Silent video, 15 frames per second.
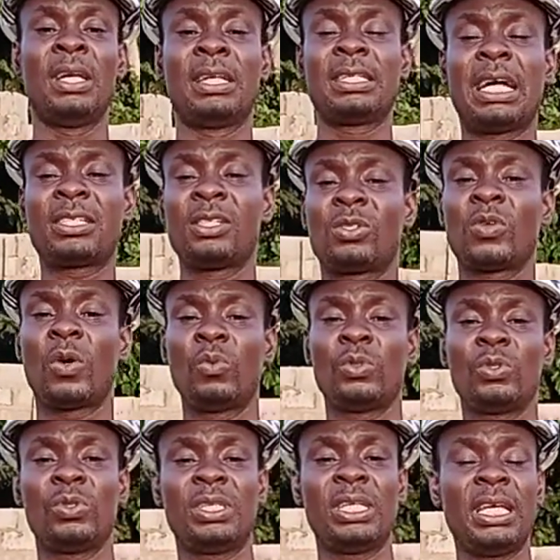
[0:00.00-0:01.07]
That is what we
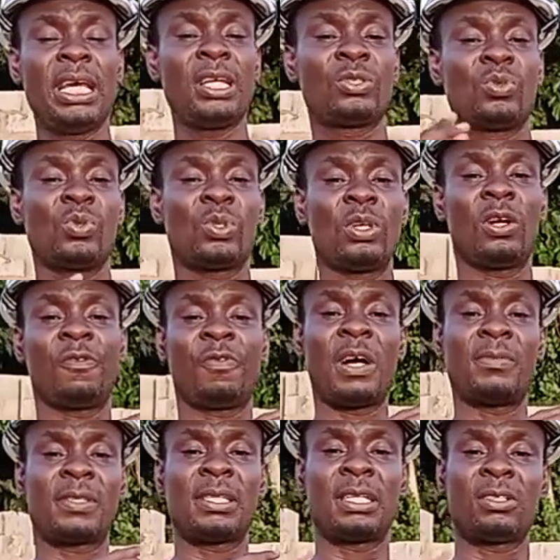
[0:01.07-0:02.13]
do. The A to Z of farm
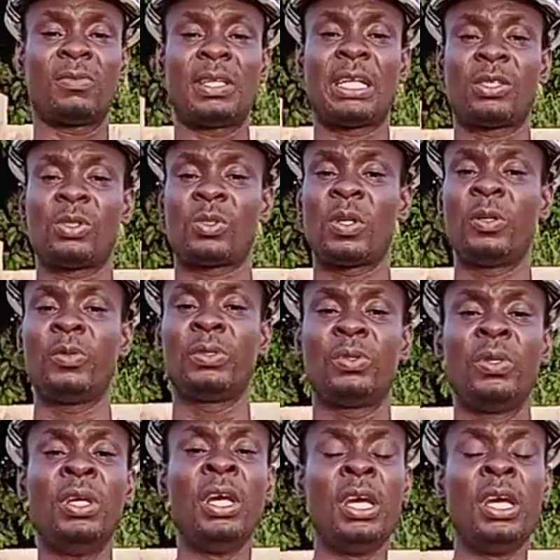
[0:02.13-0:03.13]
setup. That is what we do.